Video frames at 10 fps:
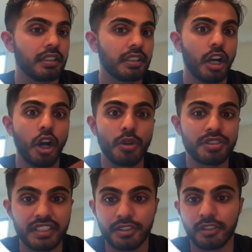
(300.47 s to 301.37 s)
a
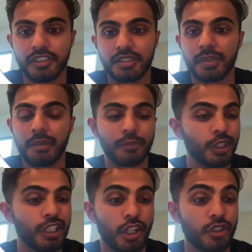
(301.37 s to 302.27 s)
hosting service, but I'm
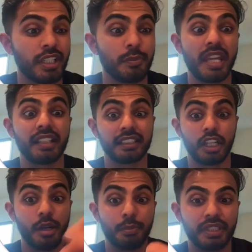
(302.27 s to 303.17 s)
really not trying to pay like a
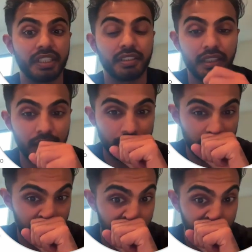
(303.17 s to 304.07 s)
company
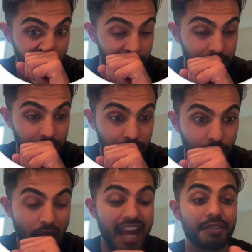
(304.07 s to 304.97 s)
uh,
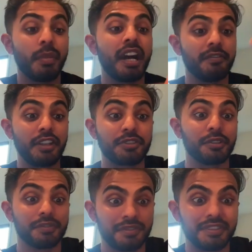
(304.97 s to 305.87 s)
as my
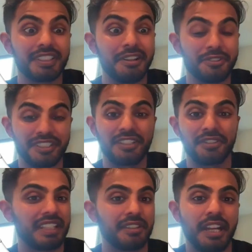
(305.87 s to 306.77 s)
venture, you know,
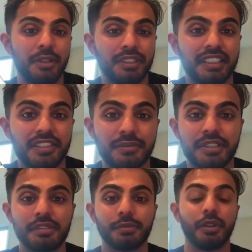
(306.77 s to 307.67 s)
scales. I, d- I don't think that's
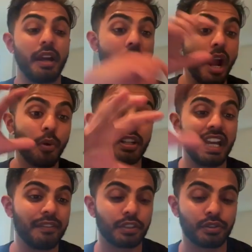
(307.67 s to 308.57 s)
reasonable. I, I want to
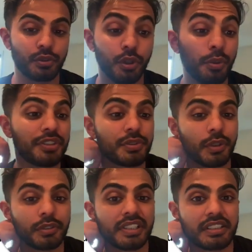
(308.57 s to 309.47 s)
have control, which is
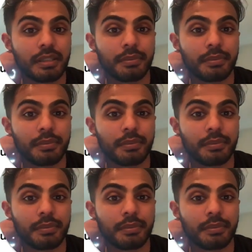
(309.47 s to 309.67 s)
one reason I'm,